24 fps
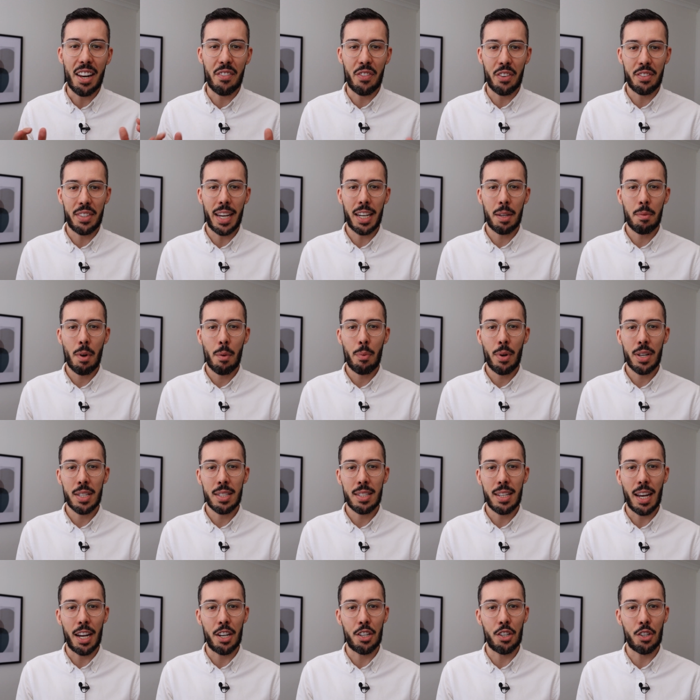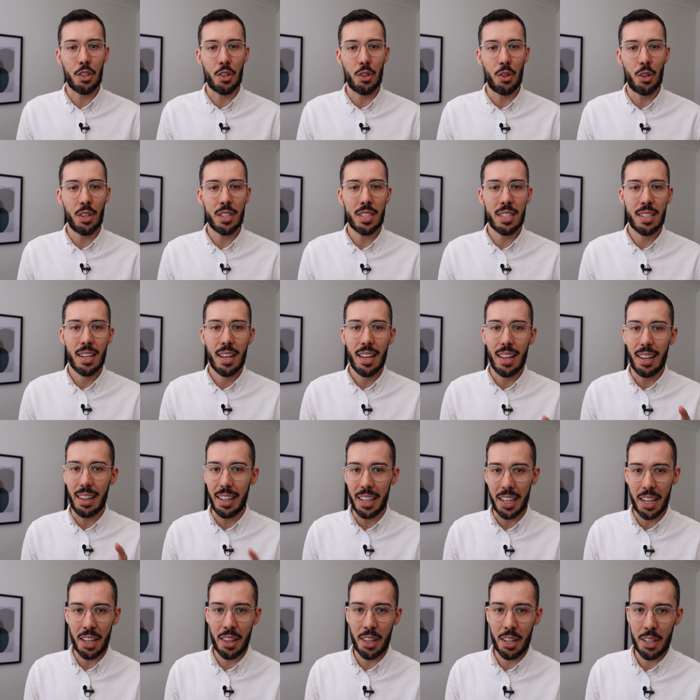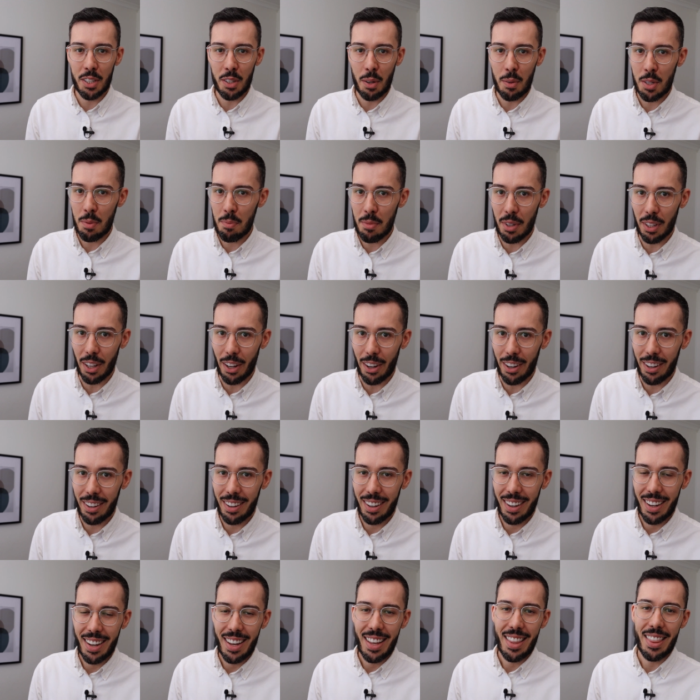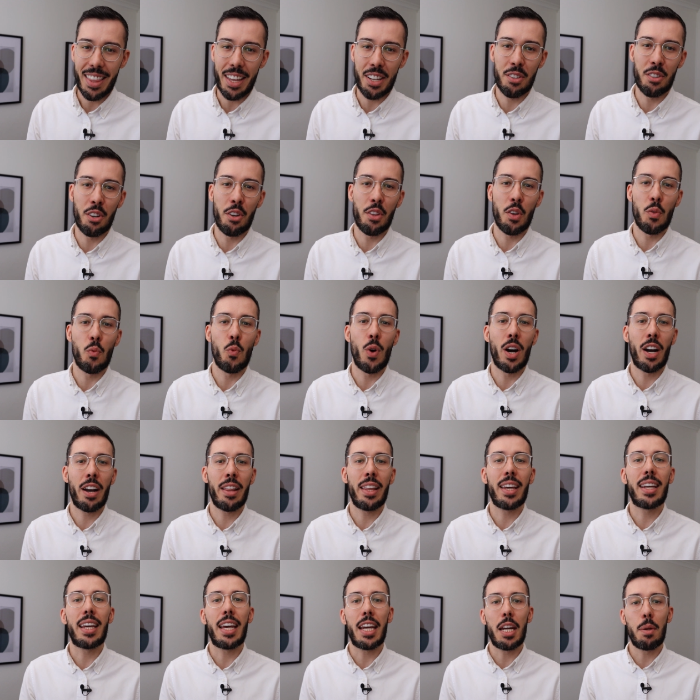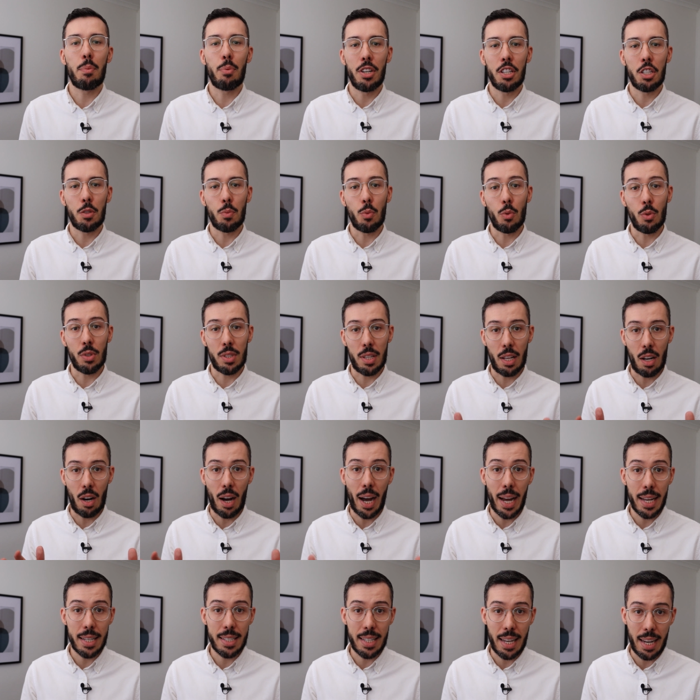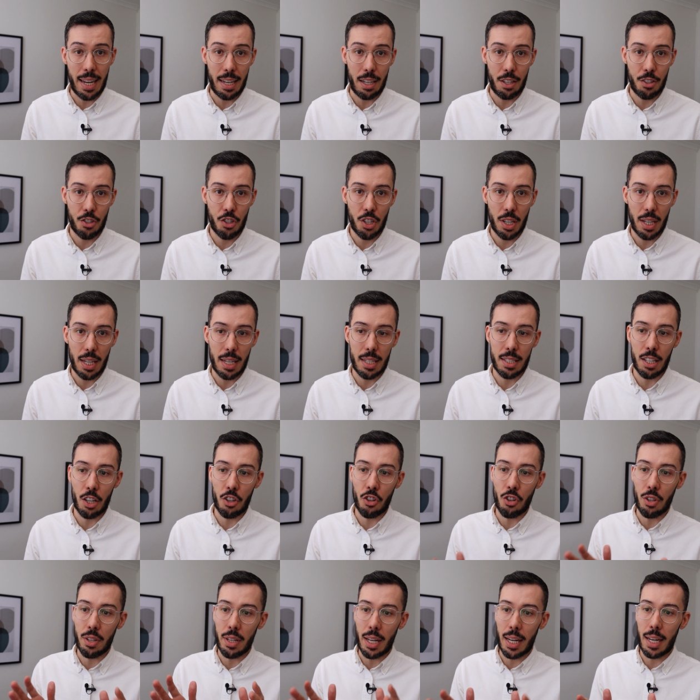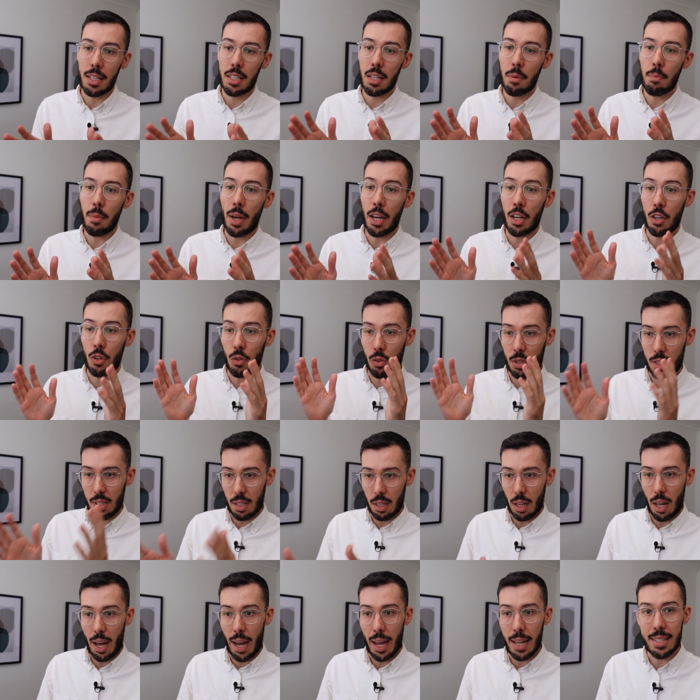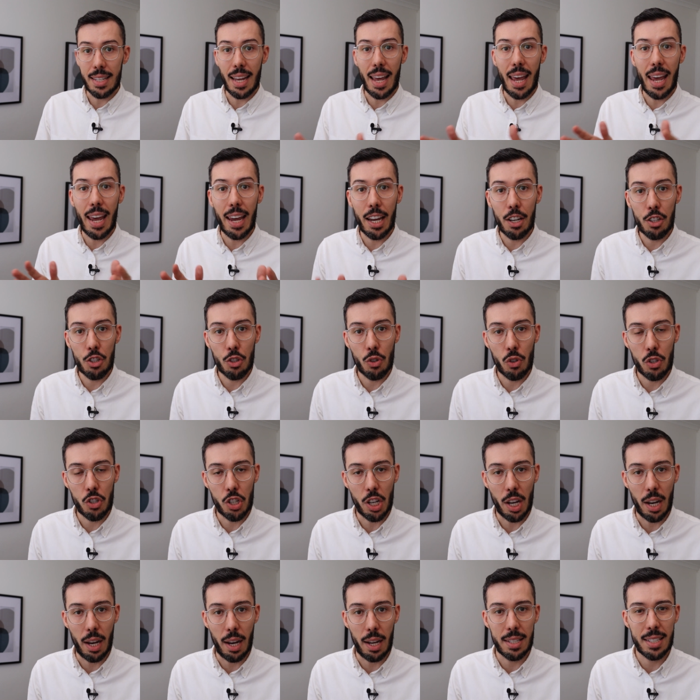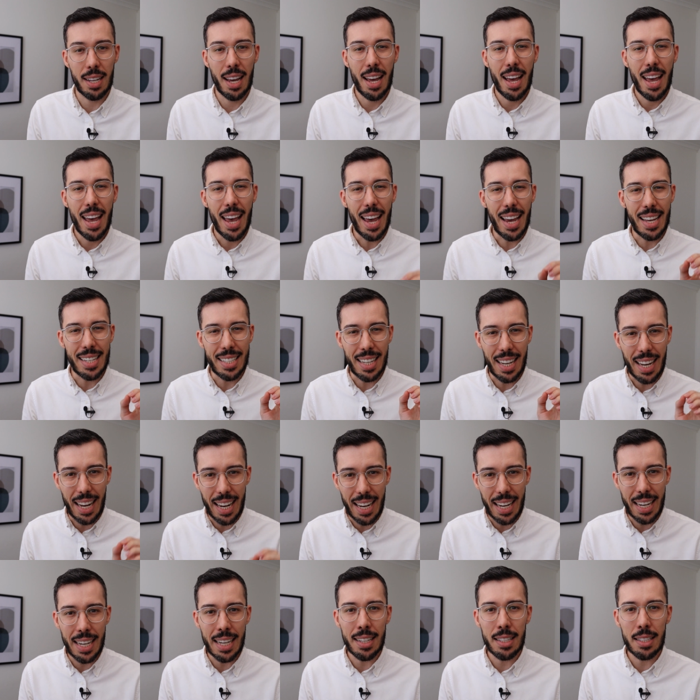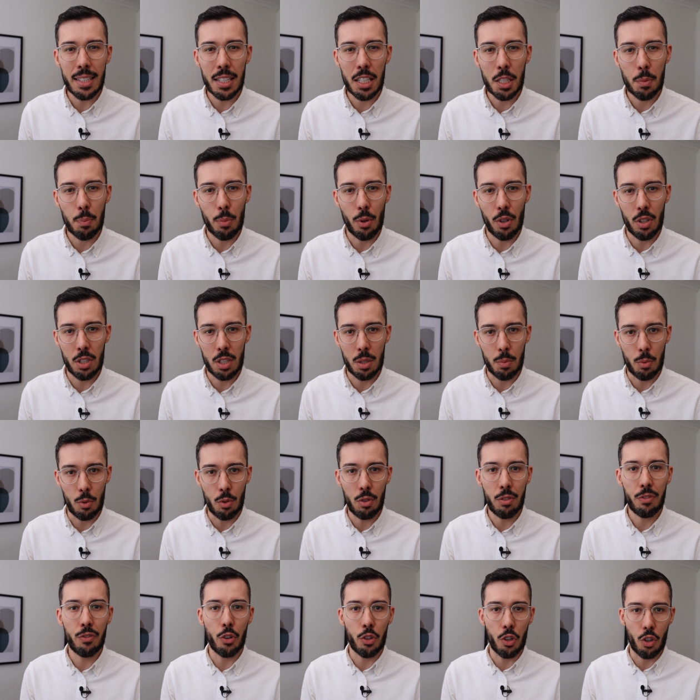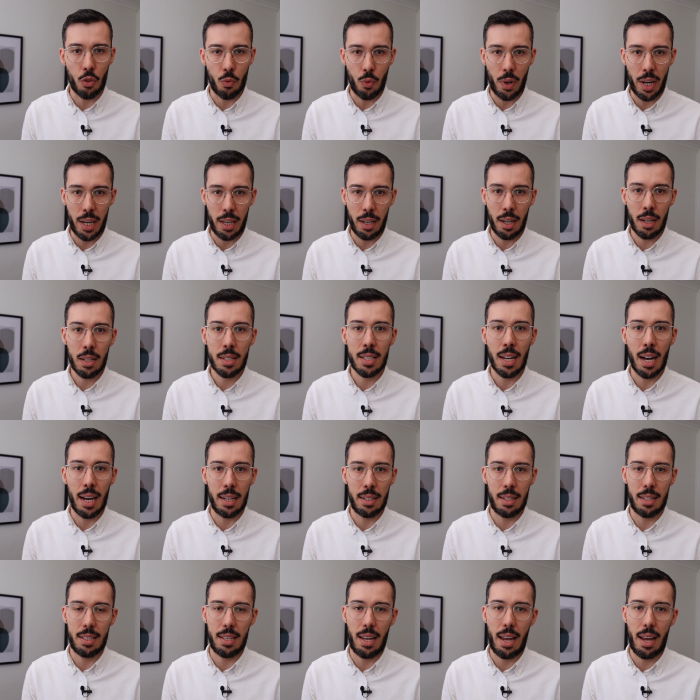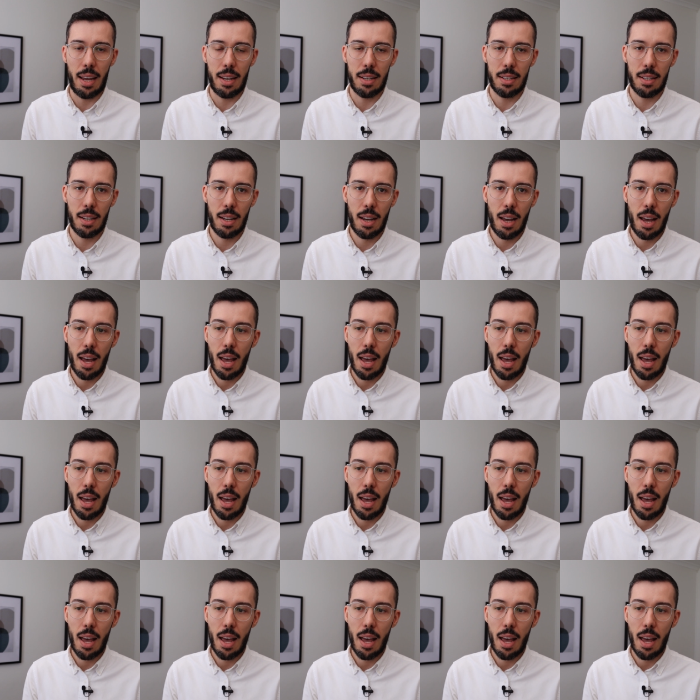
And if you've taken my presentation course, link in the description below, then you know that one of the key principles that I teach is that you need to make your slides and your charts as easy as possible for your reader to understand.